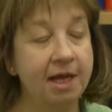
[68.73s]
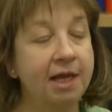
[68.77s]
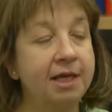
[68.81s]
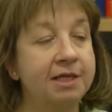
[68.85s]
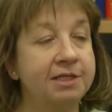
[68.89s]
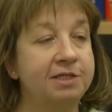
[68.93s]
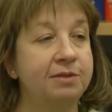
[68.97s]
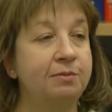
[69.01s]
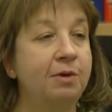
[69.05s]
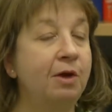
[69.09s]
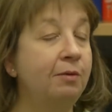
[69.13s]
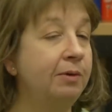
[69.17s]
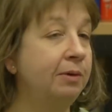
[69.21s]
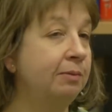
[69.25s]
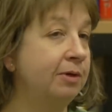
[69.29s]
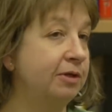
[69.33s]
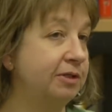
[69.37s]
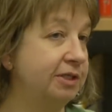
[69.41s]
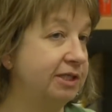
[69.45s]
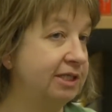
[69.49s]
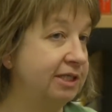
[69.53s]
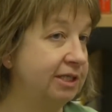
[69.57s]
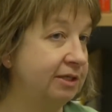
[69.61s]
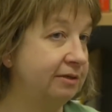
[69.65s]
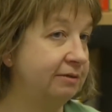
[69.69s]
So what we want
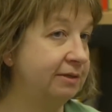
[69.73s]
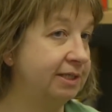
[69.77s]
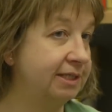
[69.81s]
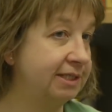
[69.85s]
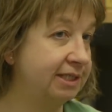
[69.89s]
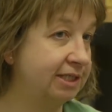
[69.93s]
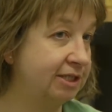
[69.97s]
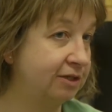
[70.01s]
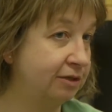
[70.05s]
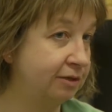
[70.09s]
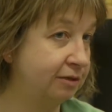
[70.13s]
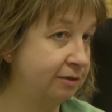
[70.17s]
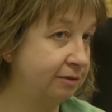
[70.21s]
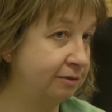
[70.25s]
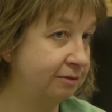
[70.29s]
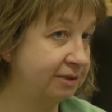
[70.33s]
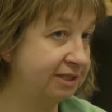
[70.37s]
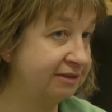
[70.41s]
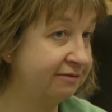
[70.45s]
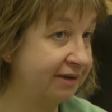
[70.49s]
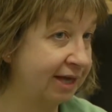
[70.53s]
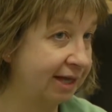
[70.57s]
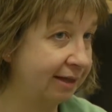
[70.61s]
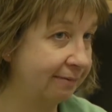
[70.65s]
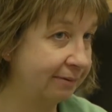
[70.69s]
to do is to
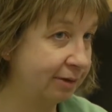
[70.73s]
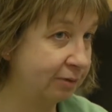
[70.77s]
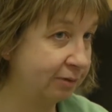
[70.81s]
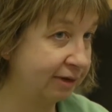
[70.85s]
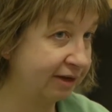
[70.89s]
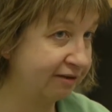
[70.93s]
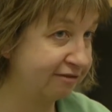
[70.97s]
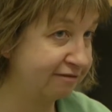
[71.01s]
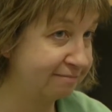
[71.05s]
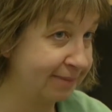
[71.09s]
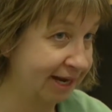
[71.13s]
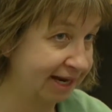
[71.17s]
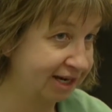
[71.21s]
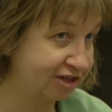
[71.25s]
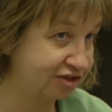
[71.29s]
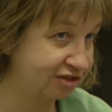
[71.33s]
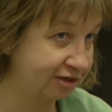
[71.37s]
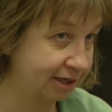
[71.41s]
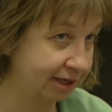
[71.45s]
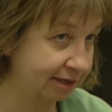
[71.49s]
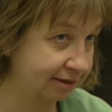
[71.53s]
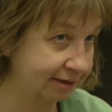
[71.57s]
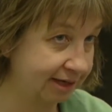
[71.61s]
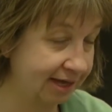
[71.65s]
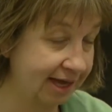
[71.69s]
develop a way of
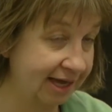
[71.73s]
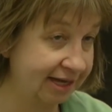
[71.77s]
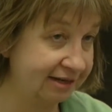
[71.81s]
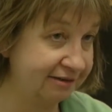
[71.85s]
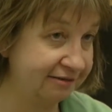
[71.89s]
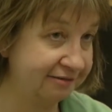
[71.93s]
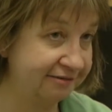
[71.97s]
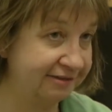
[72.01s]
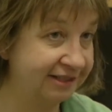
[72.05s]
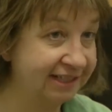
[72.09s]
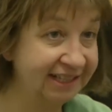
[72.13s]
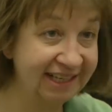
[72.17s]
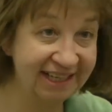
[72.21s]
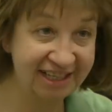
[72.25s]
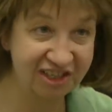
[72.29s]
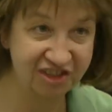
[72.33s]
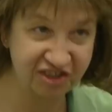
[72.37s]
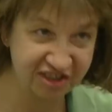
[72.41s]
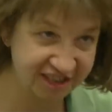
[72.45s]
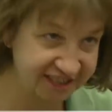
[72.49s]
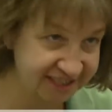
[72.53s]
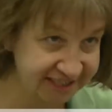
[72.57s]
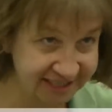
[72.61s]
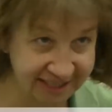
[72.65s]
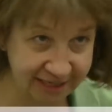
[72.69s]
measuring the kind of
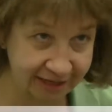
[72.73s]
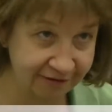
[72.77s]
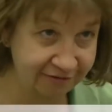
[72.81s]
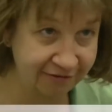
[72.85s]
literacy,